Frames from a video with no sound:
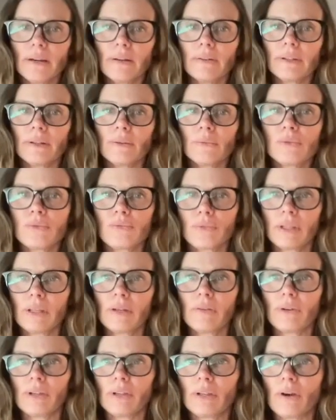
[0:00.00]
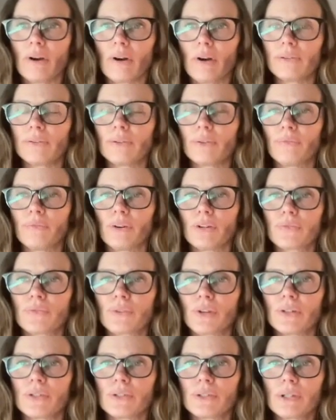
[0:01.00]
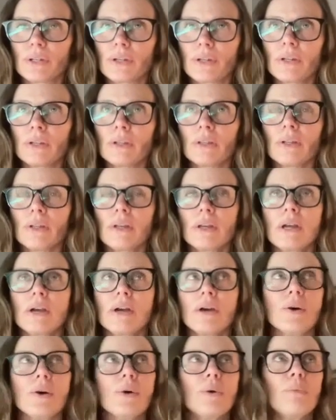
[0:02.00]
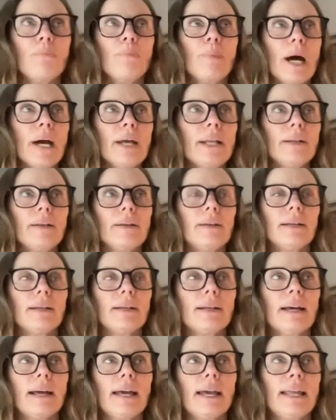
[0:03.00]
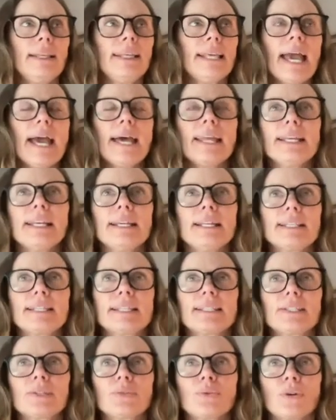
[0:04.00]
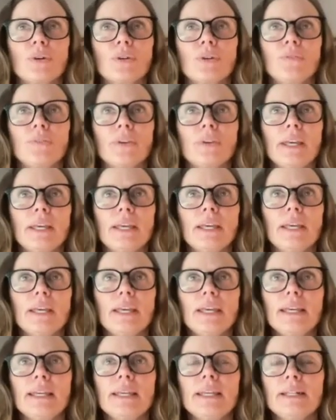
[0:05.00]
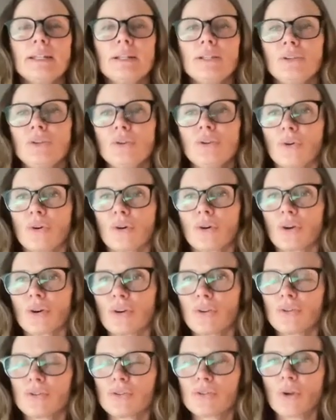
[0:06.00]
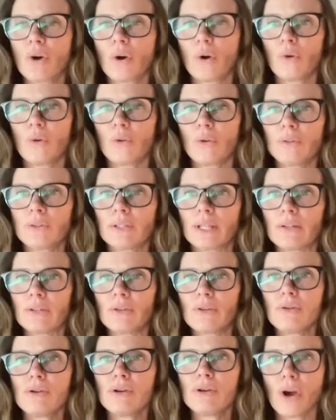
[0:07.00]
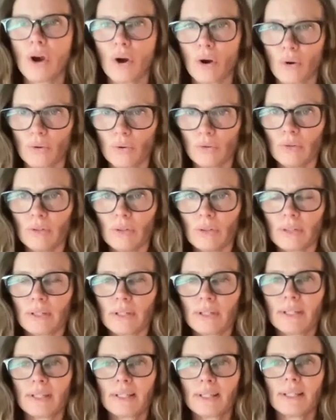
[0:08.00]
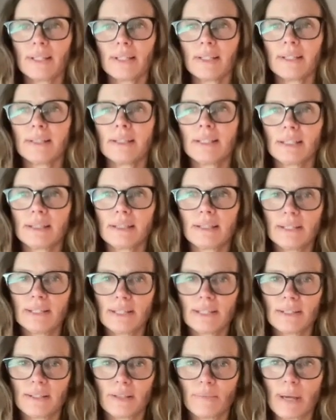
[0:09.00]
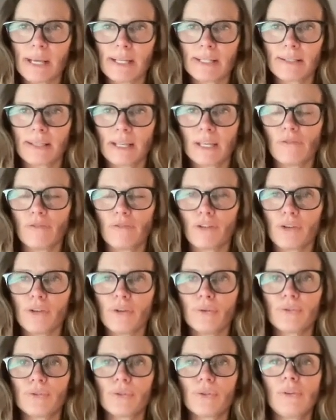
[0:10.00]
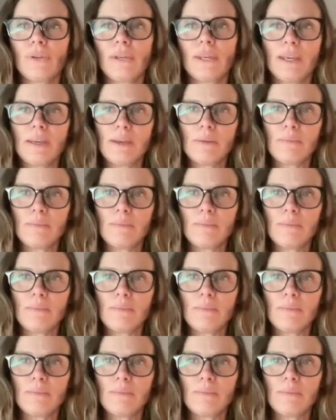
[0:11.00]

Yeah, it was really, really hard the first few years. But again, it's sort of in your soul that you know that this is the best thing for you. So you